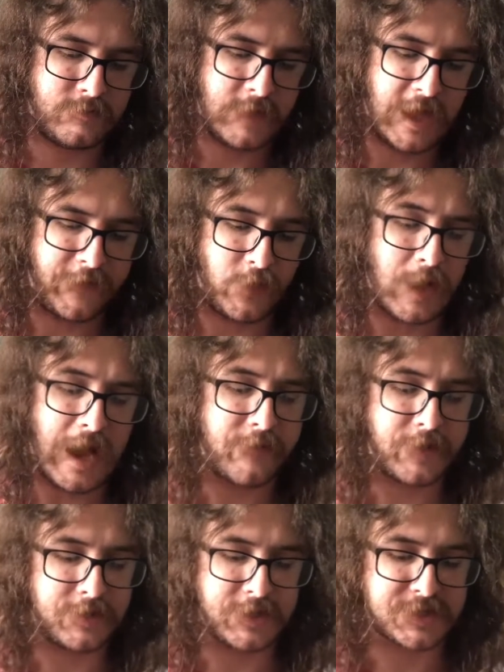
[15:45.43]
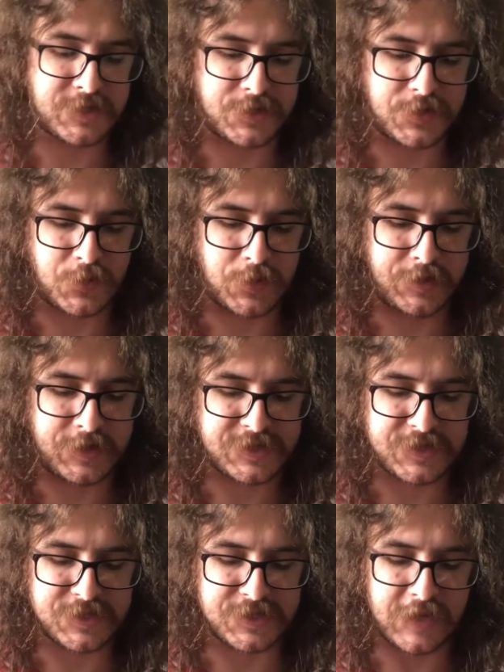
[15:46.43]
If you haven't listened to it, this
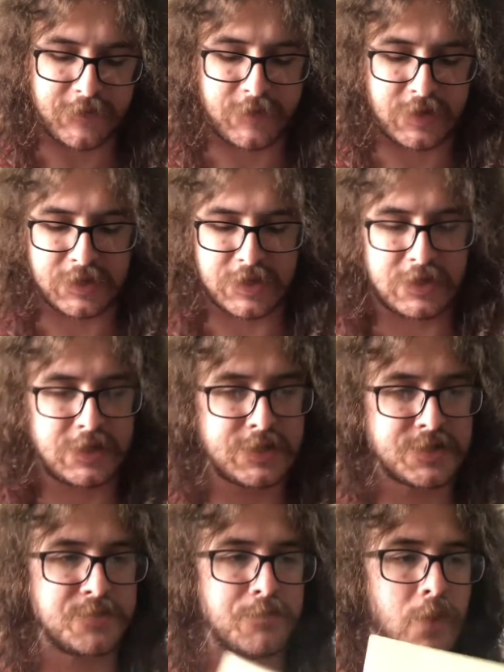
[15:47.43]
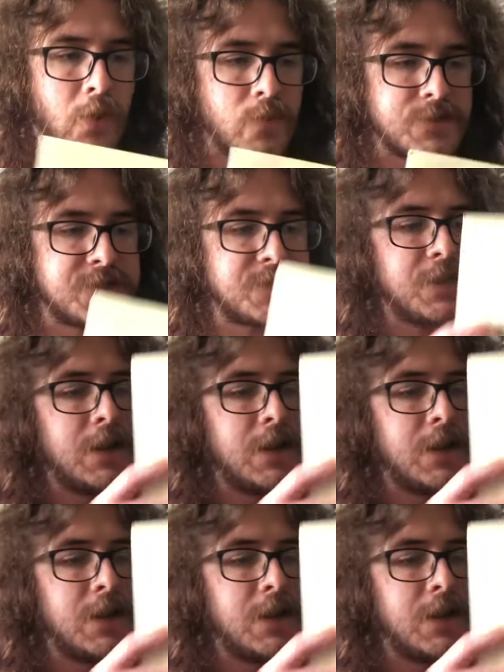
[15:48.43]
is definitely his most